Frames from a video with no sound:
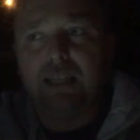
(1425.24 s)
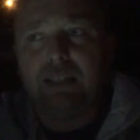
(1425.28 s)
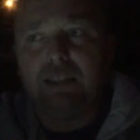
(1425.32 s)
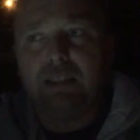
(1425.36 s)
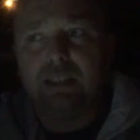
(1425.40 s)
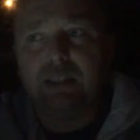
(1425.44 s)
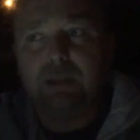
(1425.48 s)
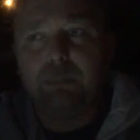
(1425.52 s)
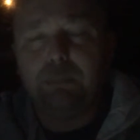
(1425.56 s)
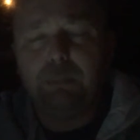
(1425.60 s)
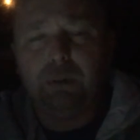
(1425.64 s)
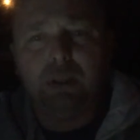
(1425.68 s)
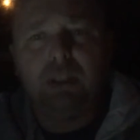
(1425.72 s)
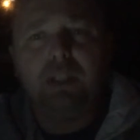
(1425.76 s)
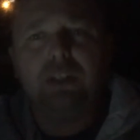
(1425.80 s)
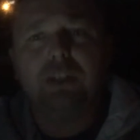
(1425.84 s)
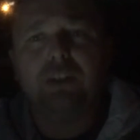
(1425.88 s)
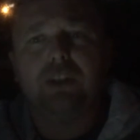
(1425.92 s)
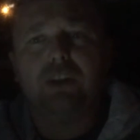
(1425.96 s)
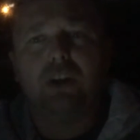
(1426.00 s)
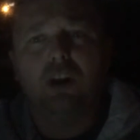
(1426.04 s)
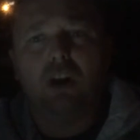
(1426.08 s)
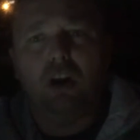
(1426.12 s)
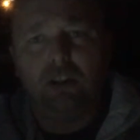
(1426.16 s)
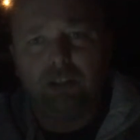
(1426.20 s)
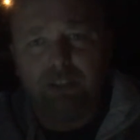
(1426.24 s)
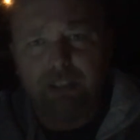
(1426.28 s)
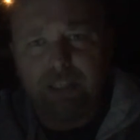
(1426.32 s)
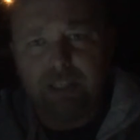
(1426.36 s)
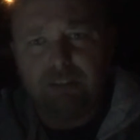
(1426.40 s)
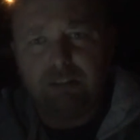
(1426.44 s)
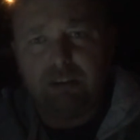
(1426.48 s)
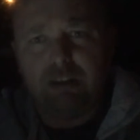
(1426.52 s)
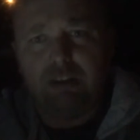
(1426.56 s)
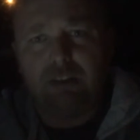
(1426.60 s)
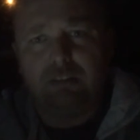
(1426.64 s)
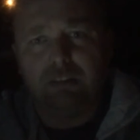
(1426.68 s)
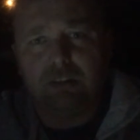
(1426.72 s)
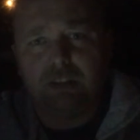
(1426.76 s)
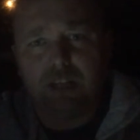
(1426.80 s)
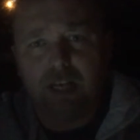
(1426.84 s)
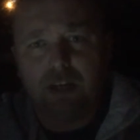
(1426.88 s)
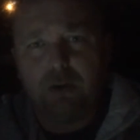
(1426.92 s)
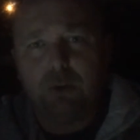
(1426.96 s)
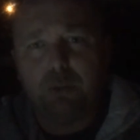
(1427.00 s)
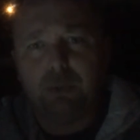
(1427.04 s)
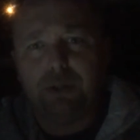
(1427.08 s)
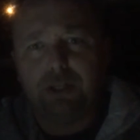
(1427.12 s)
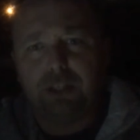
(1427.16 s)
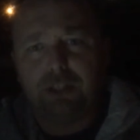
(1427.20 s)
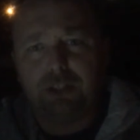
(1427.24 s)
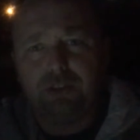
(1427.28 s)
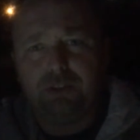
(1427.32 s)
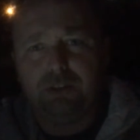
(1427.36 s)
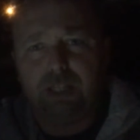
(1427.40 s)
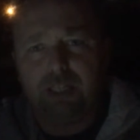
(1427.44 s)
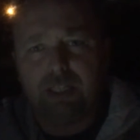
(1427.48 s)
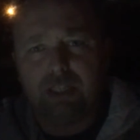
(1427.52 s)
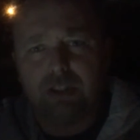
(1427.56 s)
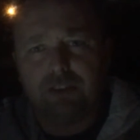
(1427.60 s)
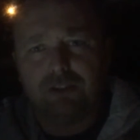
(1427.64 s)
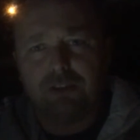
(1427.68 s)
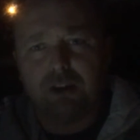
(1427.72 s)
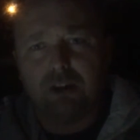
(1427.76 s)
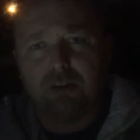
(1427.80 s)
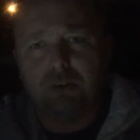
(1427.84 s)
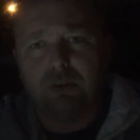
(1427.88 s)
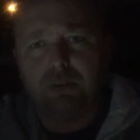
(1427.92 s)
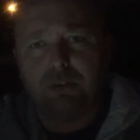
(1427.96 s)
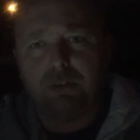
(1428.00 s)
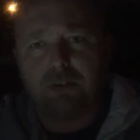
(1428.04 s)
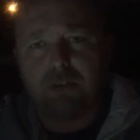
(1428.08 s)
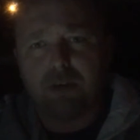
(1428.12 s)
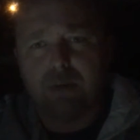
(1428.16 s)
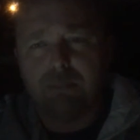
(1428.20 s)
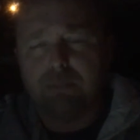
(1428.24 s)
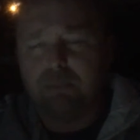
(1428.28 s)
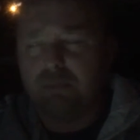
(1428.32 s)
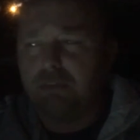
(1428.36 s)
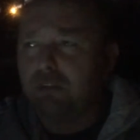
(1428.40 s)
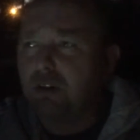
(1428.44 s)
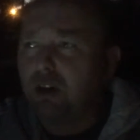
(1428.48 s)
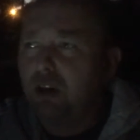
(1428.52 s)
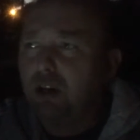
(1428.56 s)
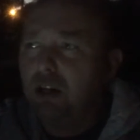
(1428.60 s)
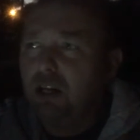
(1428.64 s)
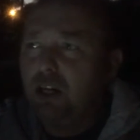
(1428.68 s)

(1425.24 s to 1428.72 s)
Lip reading: probably during the holiday season. I know we're going to do like a Jungle Drums